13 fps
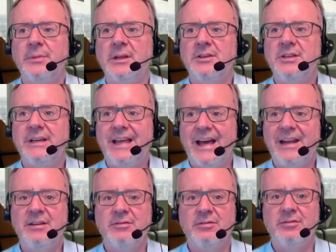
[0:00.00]
to get
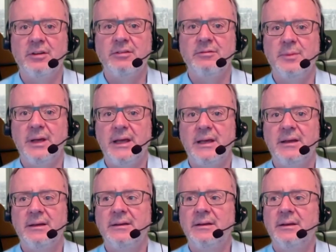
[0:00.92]
in front of me
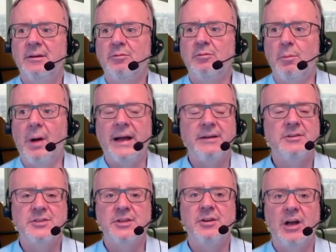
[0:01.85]

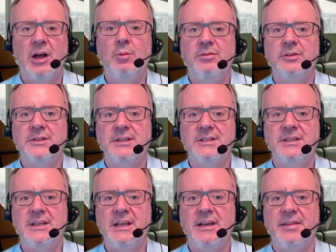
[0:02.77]
reminders that are helpful to
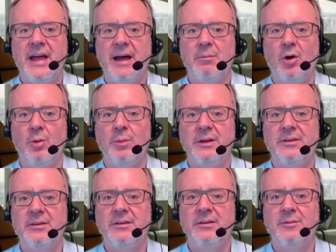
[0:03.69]
see in that
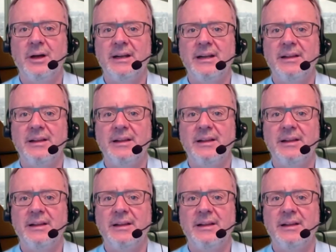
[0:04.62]
moment, right?